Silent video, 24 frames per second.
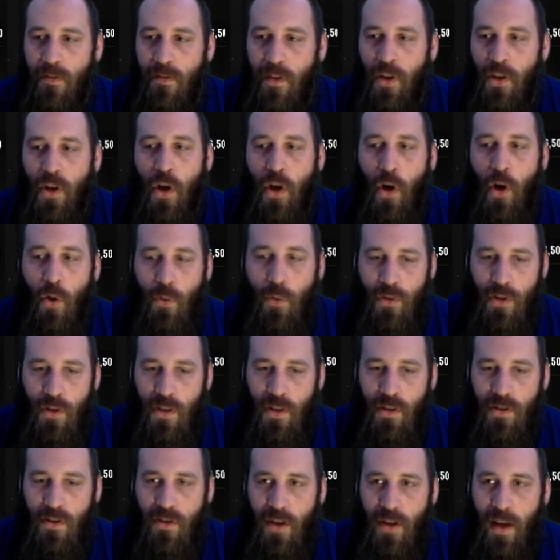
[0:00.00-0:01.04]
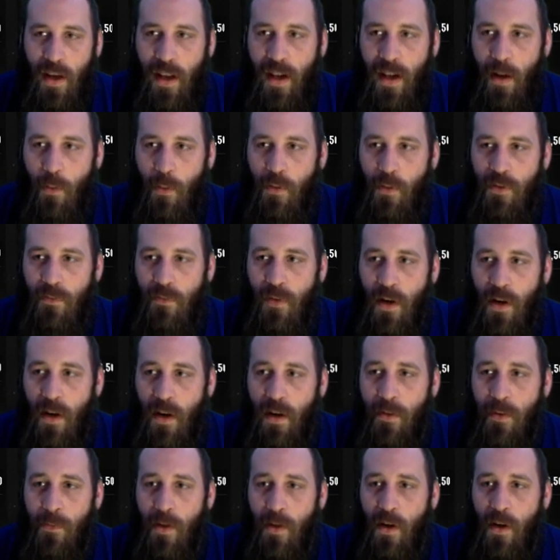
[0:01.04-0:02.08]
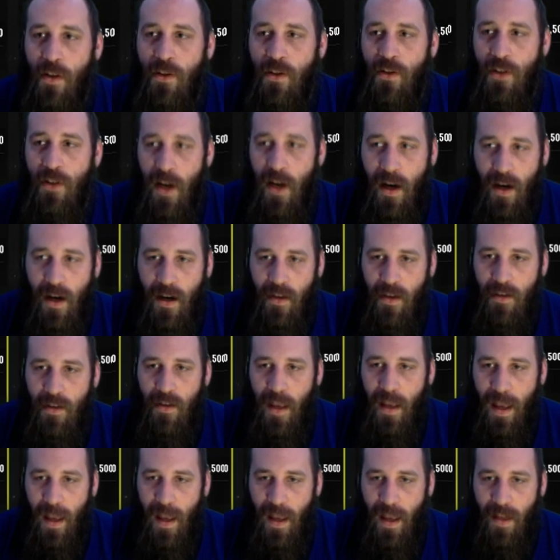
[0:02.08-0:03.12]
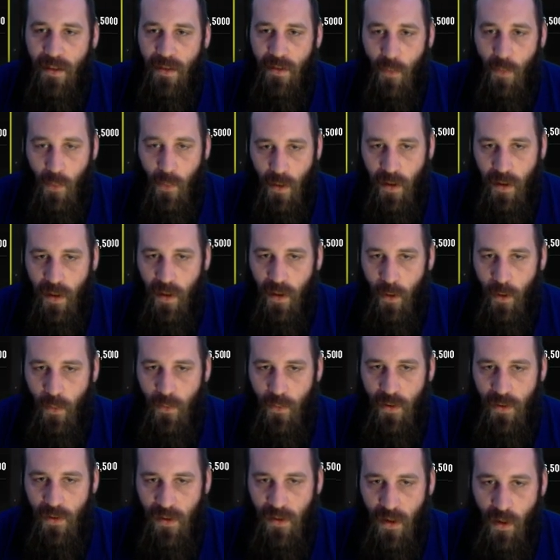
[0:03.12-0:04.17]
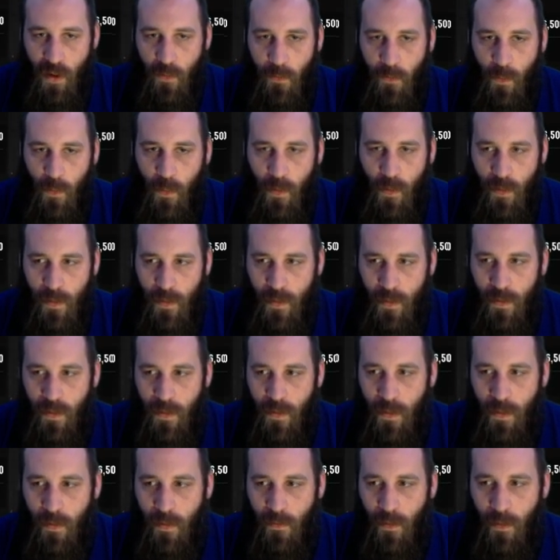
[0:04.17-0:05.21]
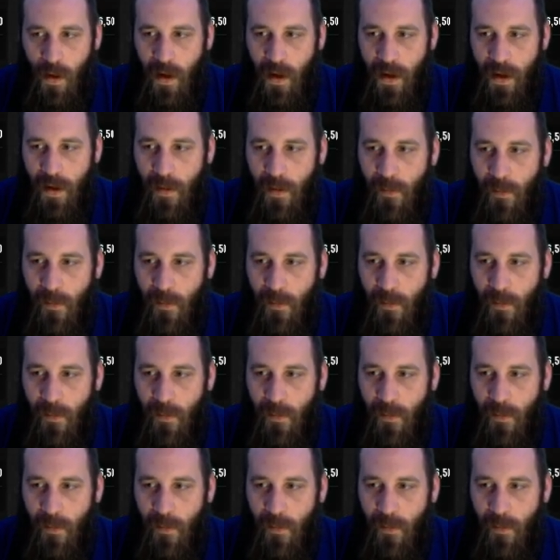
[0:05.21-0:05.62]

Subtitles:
the coaches, and I was very, very shocked to what the coaches sell for, right?